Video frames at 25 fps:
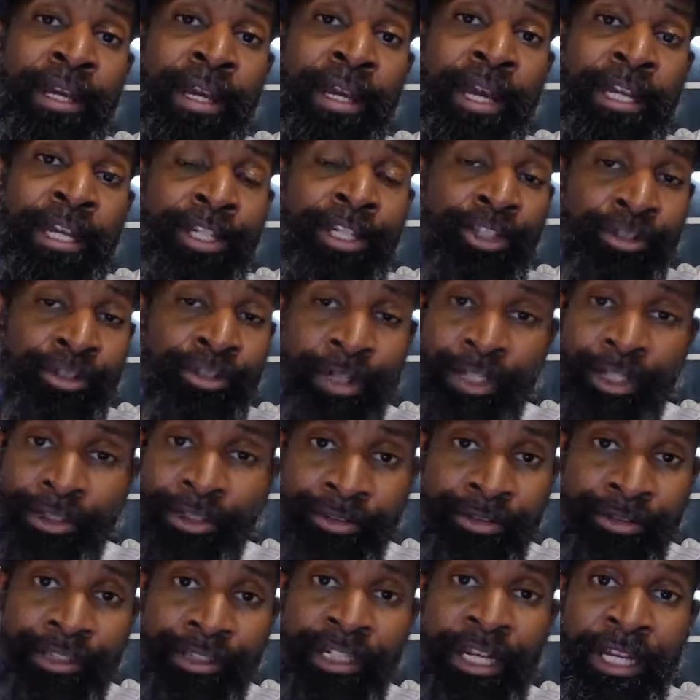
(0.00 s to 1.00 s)
a
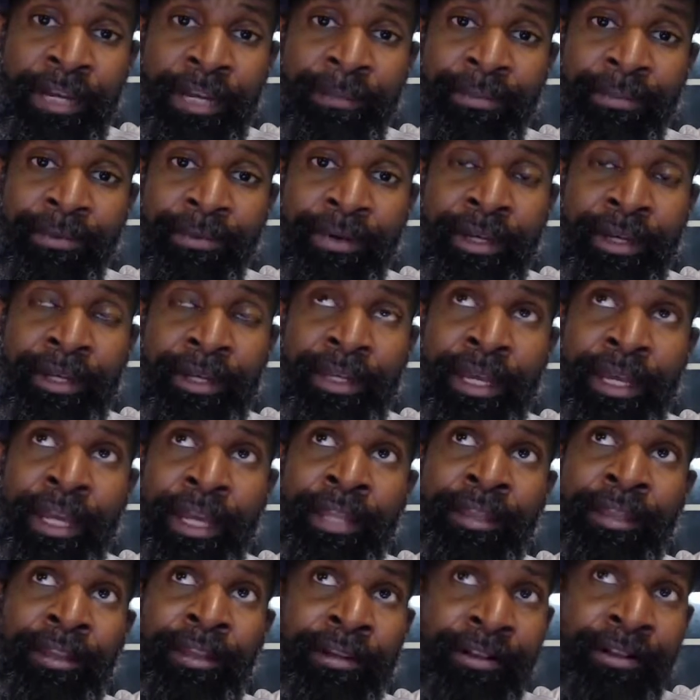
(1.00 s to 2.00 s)
structural standpoint,
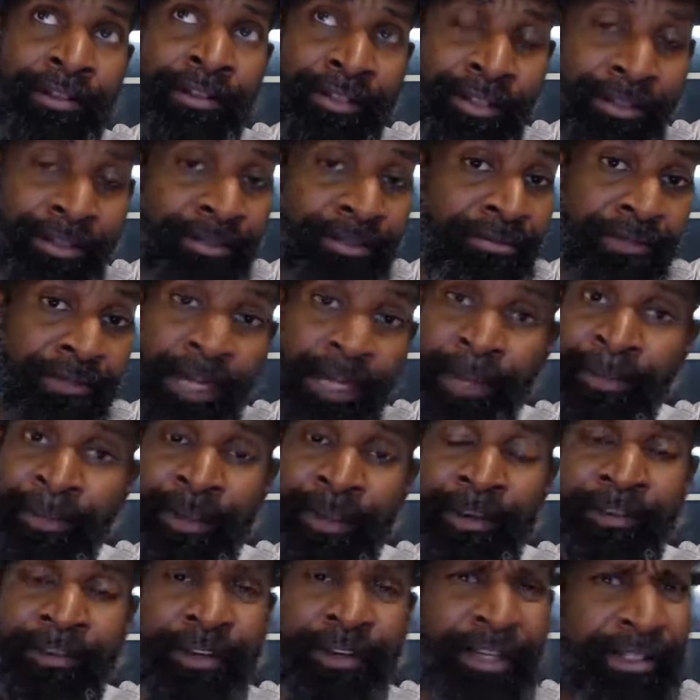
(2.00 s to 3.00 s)
and then also I'm
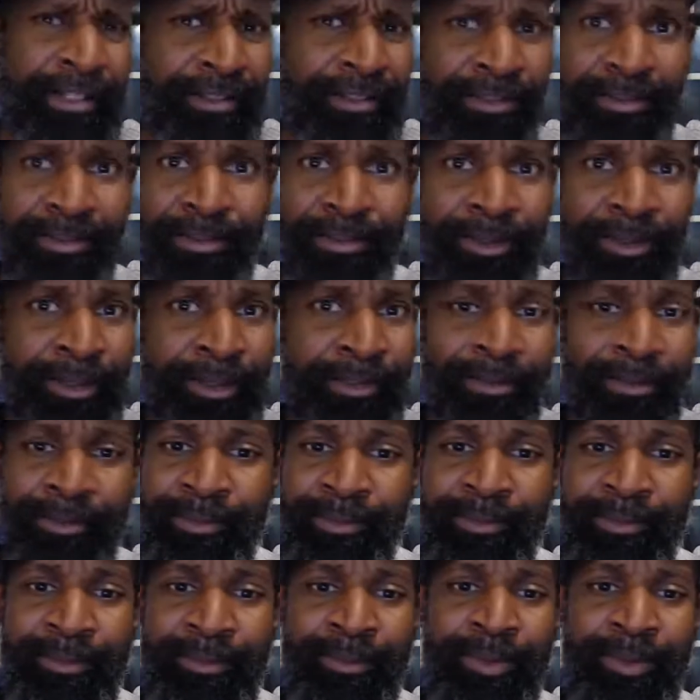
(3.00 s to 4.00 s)
curious, well,
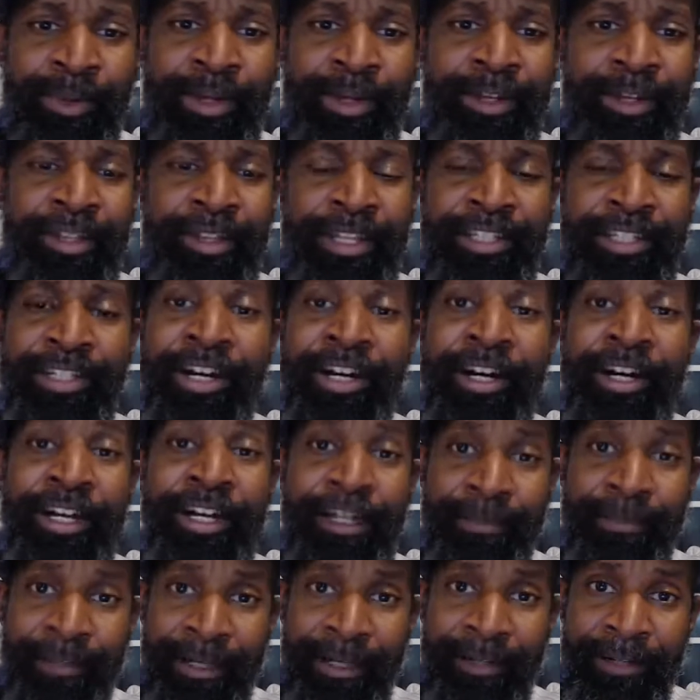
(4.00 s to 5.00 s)
what are they
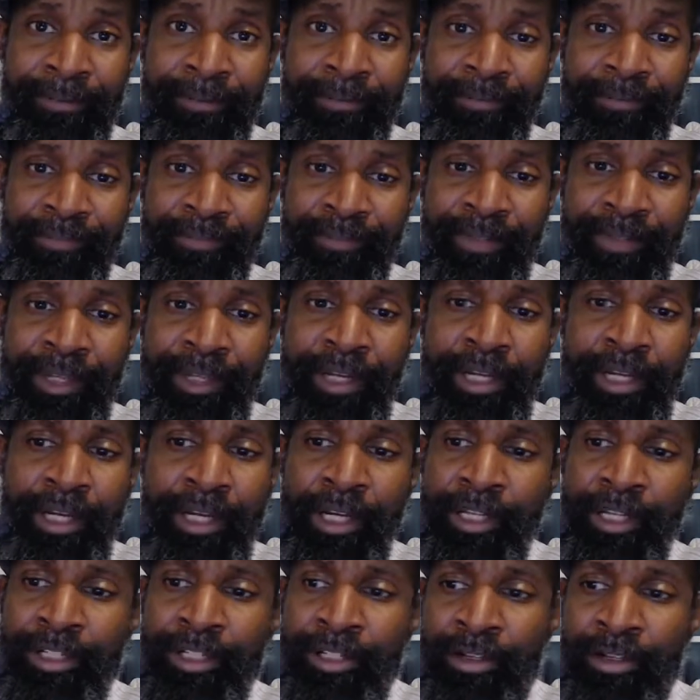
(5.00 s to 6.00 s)
talking about?
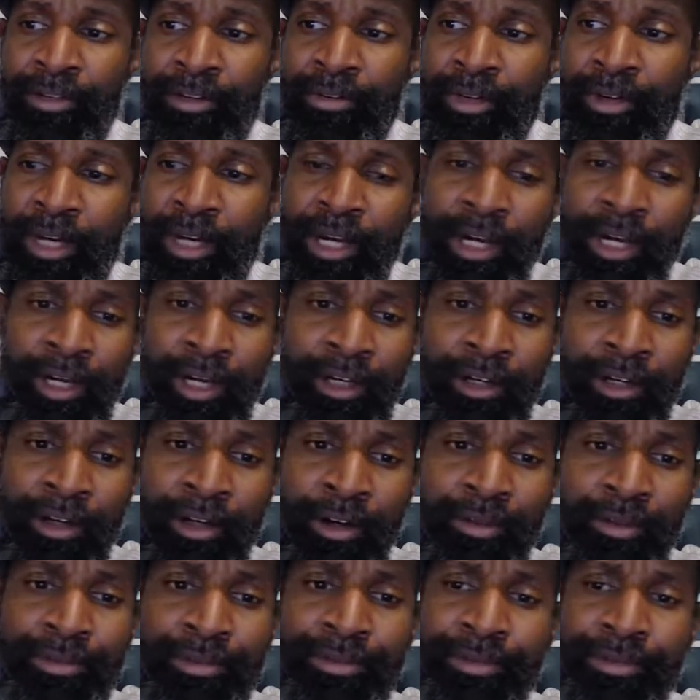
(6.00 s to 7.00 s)
So
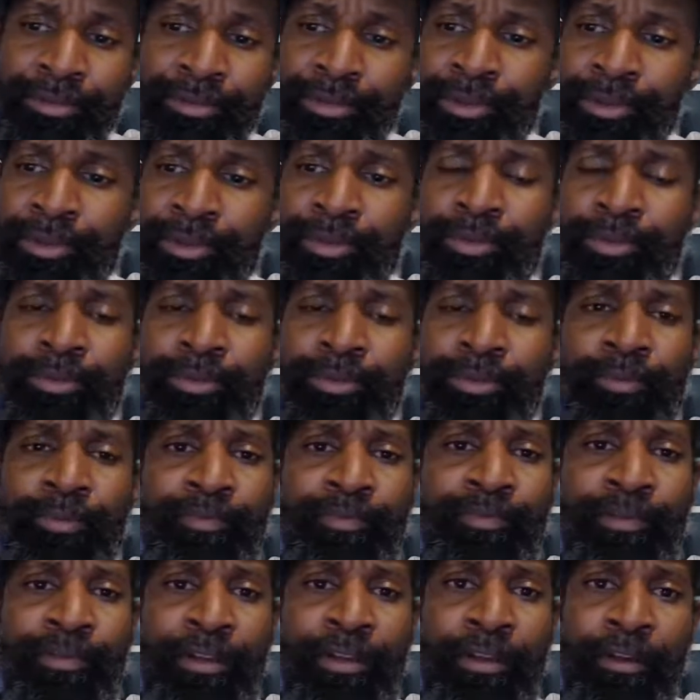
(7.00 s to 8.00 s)
go through,
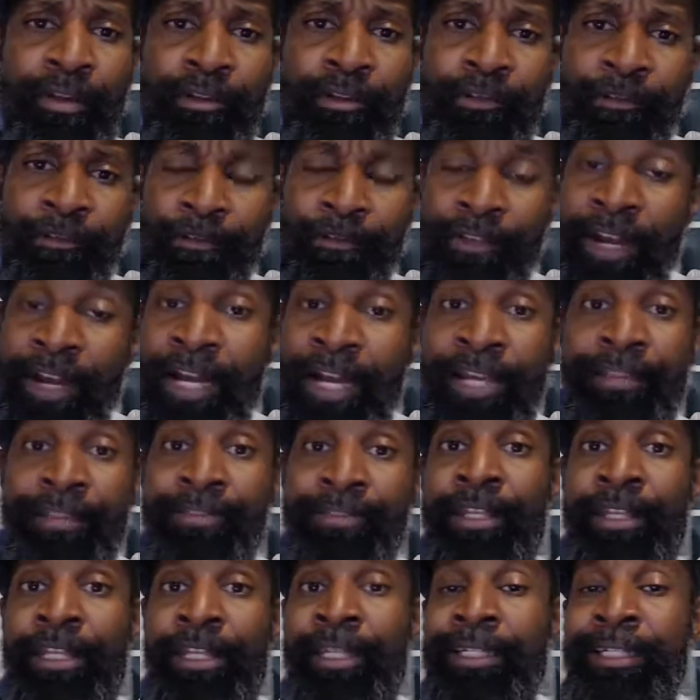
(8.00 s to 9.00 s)
find
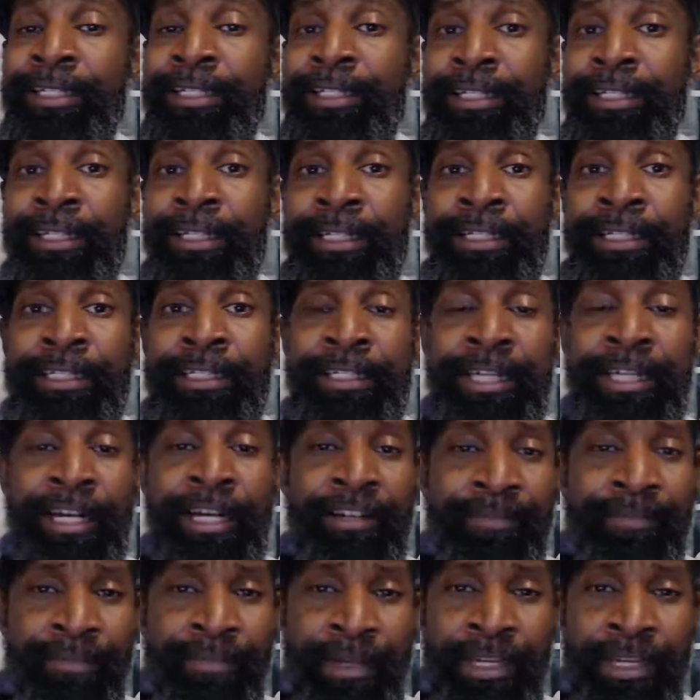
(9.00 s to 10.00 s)
things inside
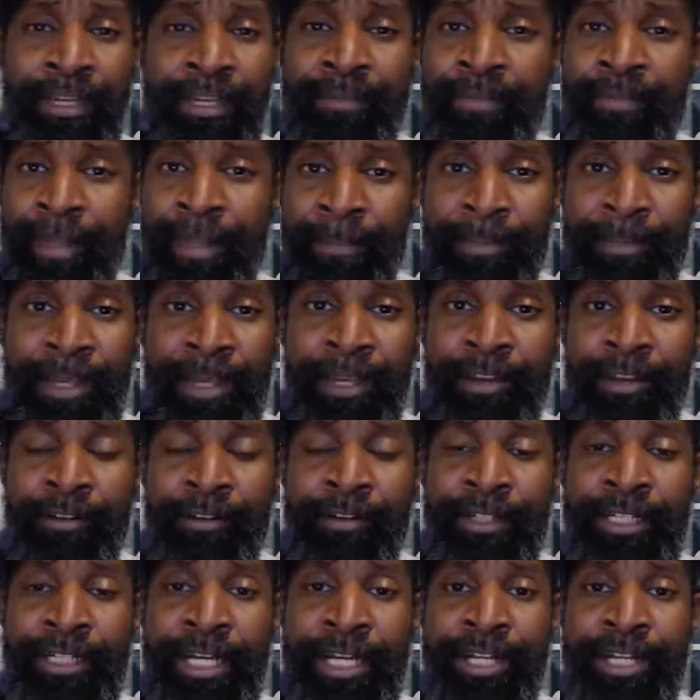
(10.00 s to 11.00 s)
of Medium that pique
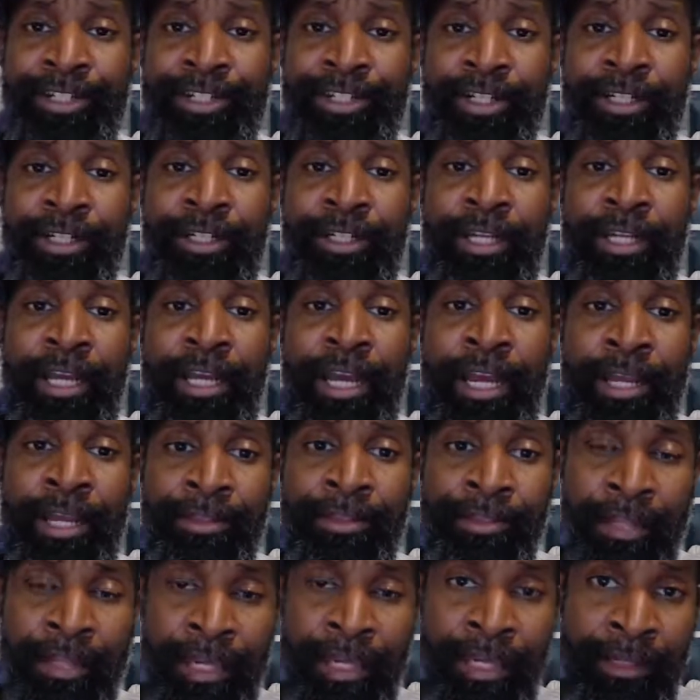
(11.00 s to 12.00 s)
your attention,
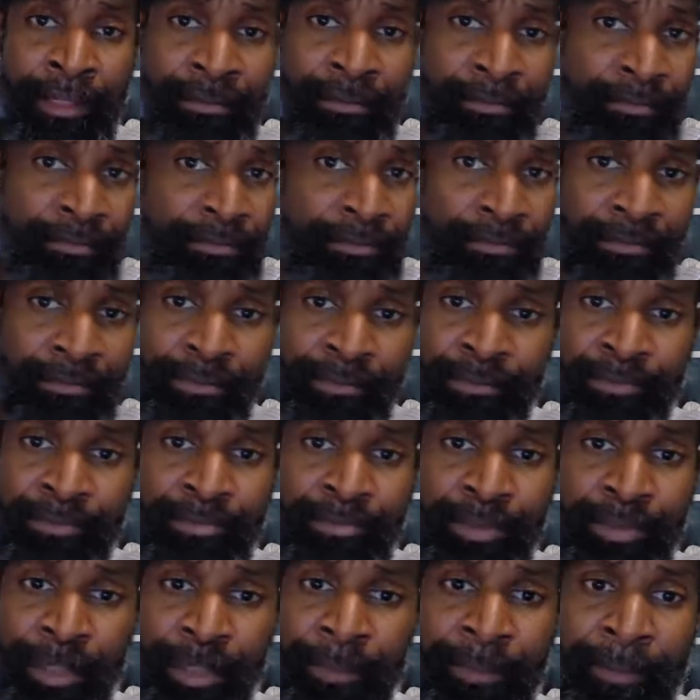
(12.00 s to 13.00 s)
and then
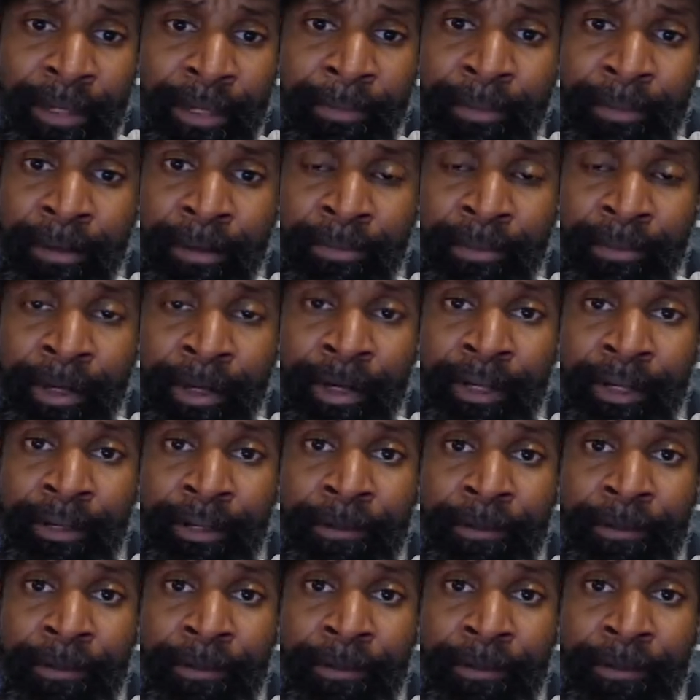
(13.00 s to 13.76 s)
put them in a bookmark.